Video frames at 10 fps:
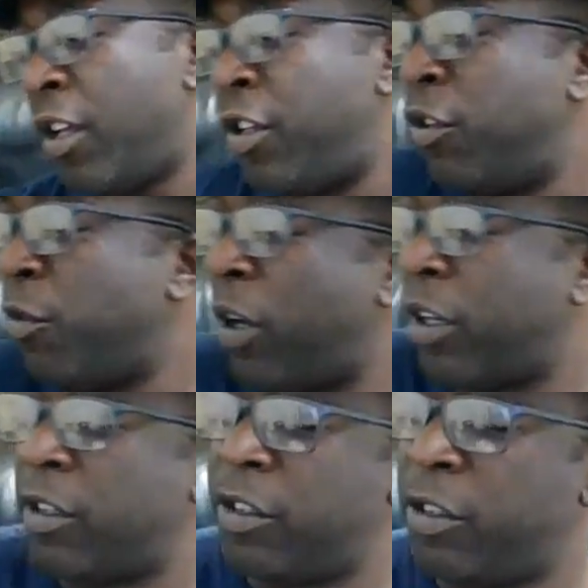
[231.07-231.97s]
You
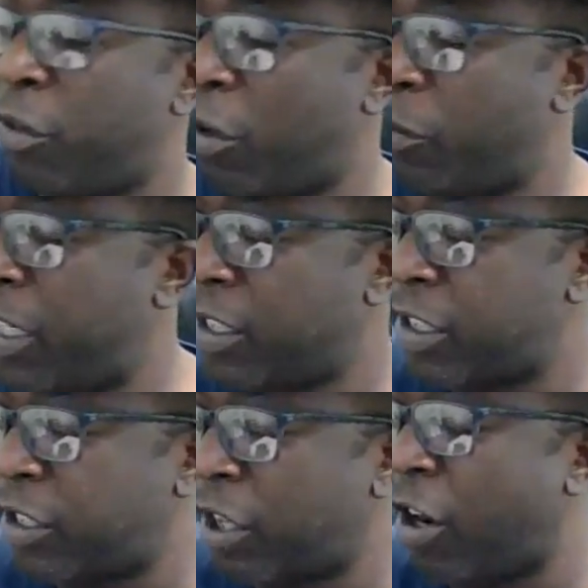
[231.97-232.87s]
want me to
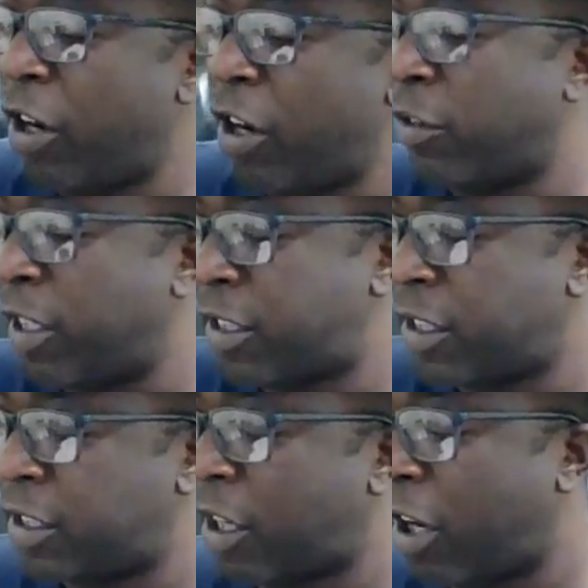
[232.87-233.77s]
start, or let's
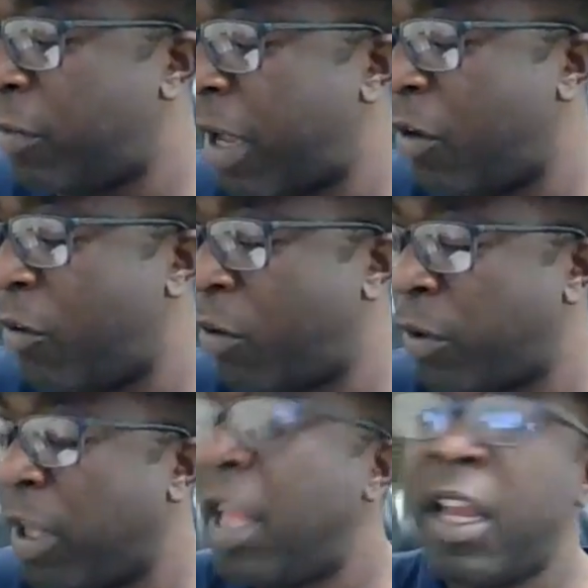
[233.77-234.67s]
just talk about
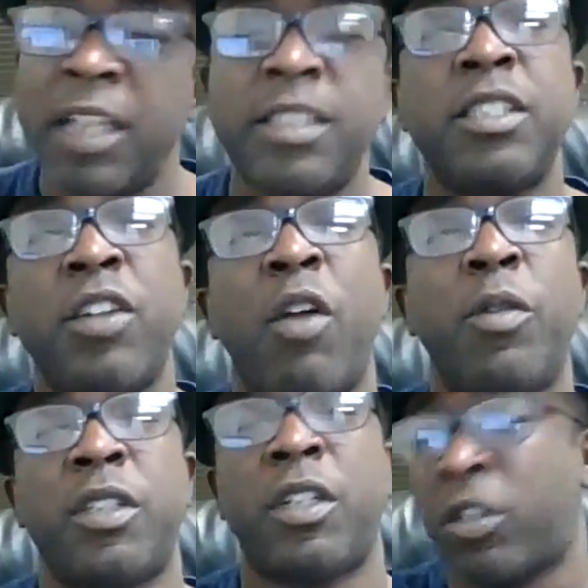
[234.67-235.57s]
let's just start with
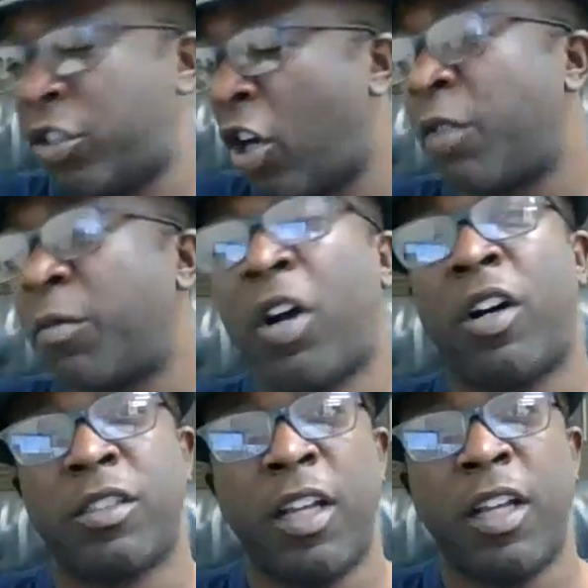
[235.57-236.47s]
startup
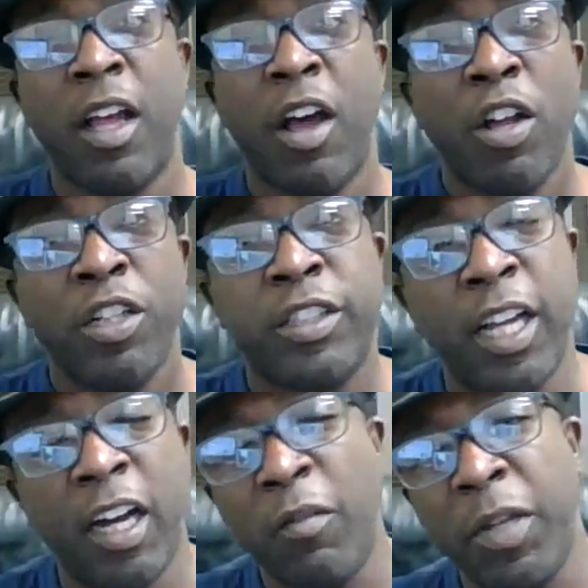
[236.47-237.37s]
costs.
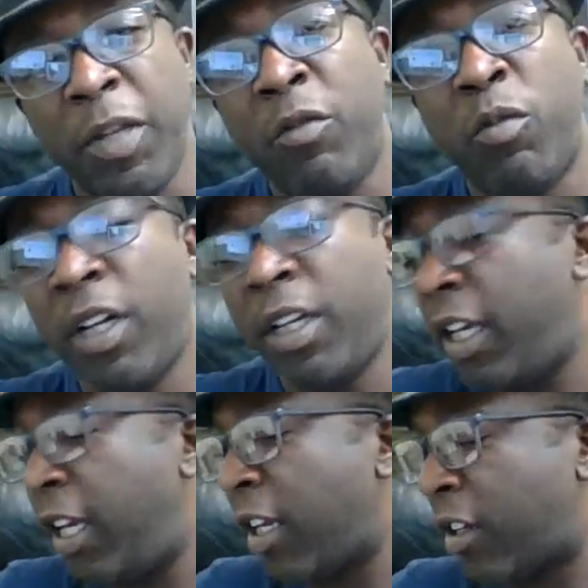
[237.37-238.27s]
Tell me what
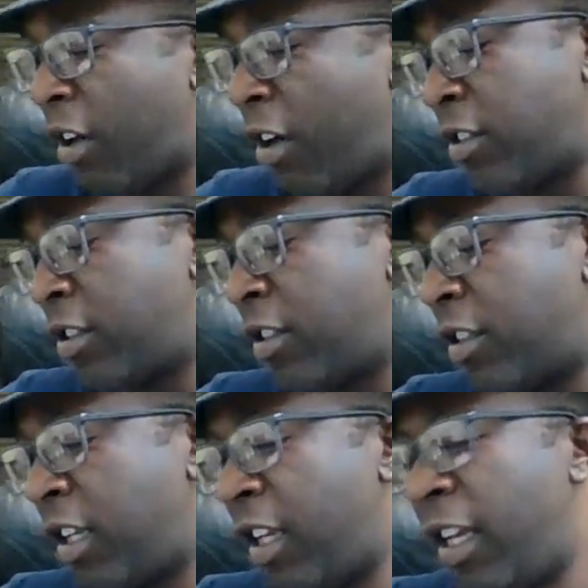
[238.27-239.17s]
it costs,
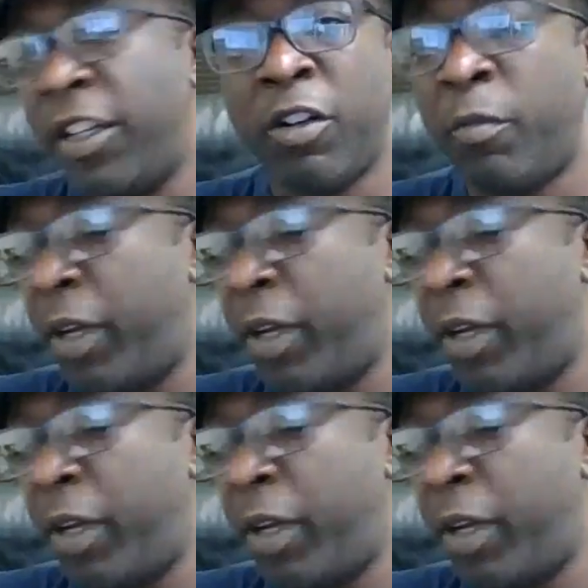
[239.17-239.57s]
in your